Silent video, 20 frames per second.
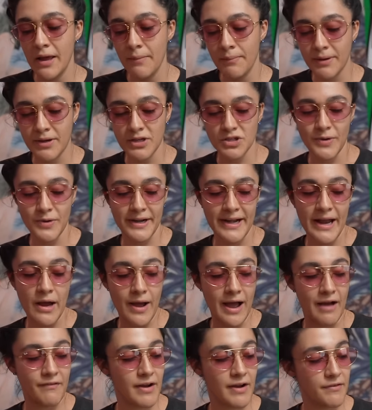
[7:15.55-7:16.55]
because right now
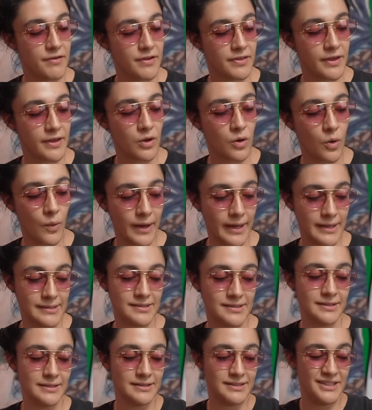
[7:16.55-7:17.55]
I have everything going
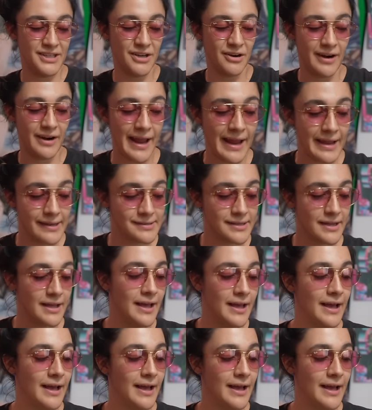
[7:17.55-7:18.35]
into the TR8